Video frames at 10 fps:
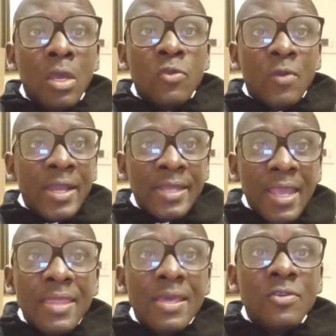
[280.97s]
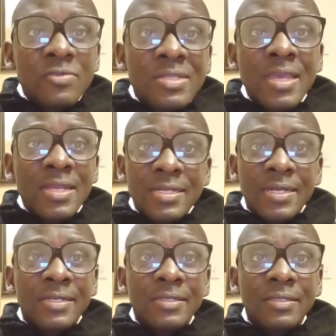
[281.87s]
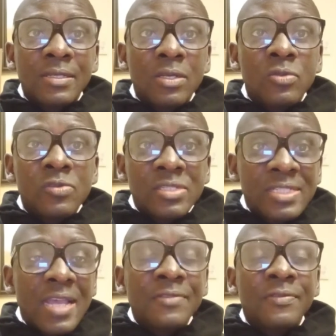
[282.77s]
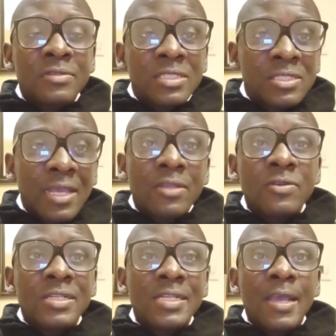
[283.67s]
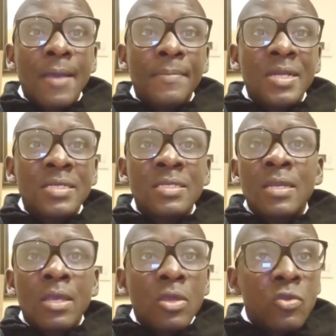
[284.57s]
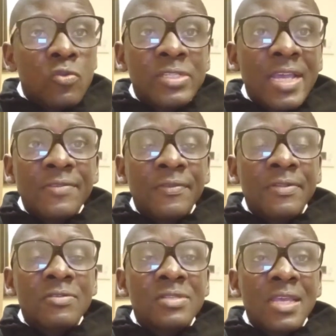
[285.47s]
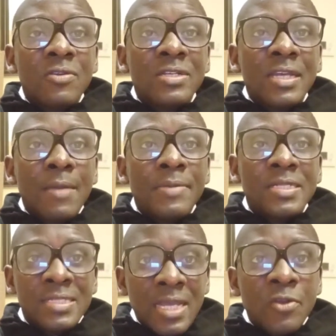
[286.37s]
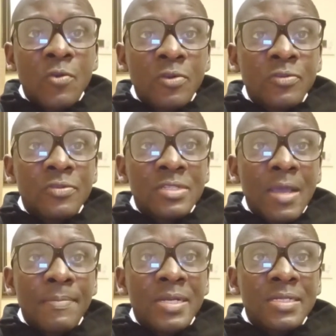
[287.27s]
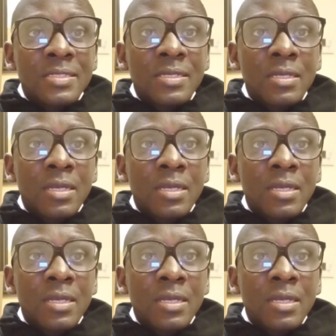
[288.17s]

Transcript: You can either use the internet, you search for security companies, you search for those security companies, and you go to those companies.